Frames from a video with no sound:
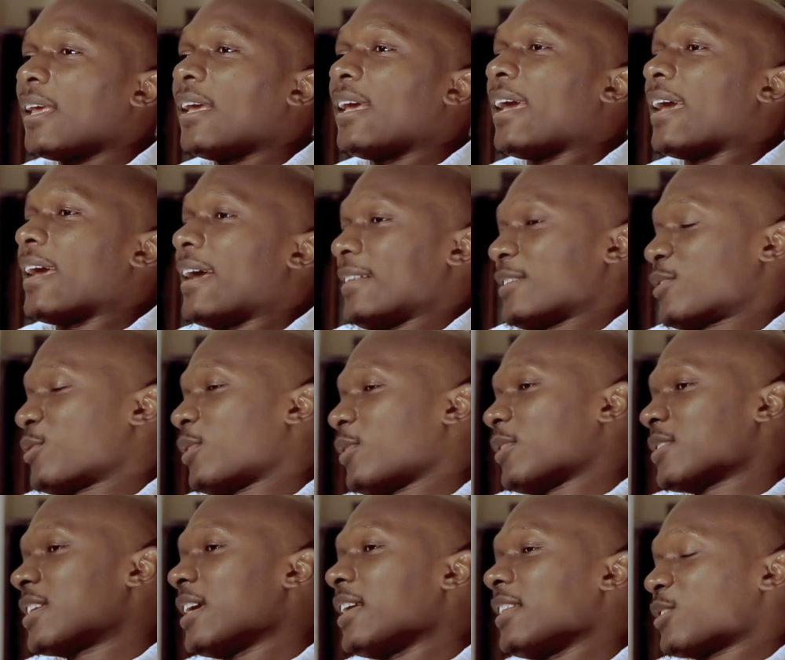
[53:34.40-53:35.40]
And so they're
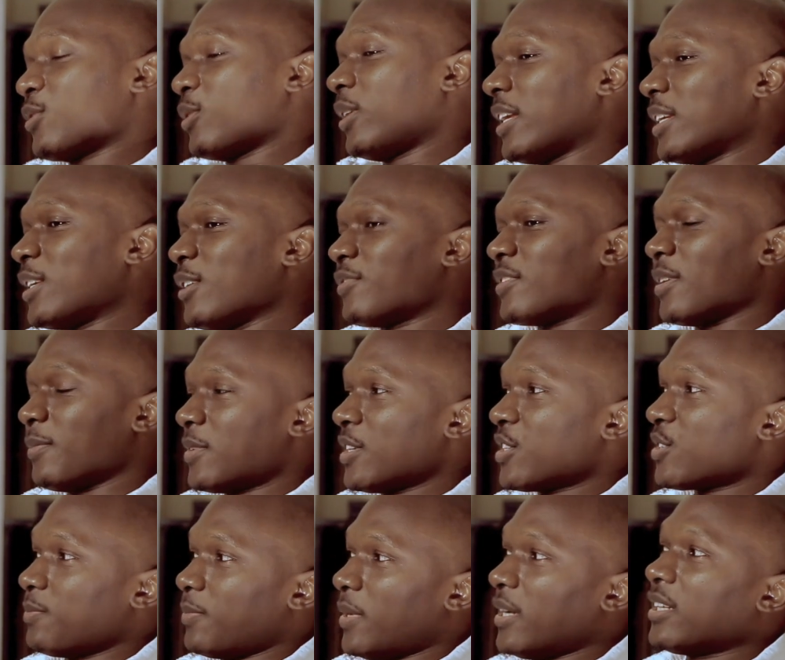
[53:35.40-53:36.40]
saying this whole idea of
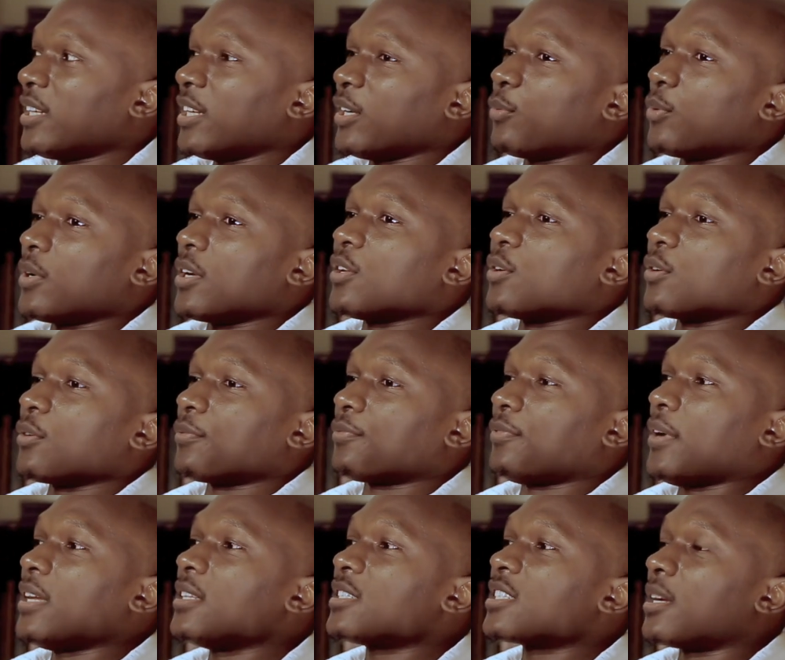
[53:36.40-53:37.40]
temptation bundling, where
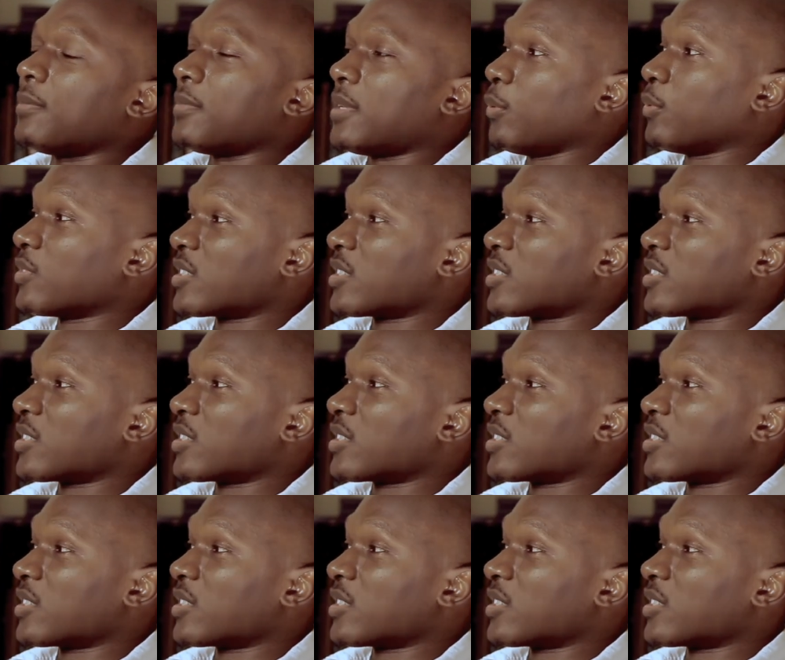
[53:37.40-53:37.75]
find something.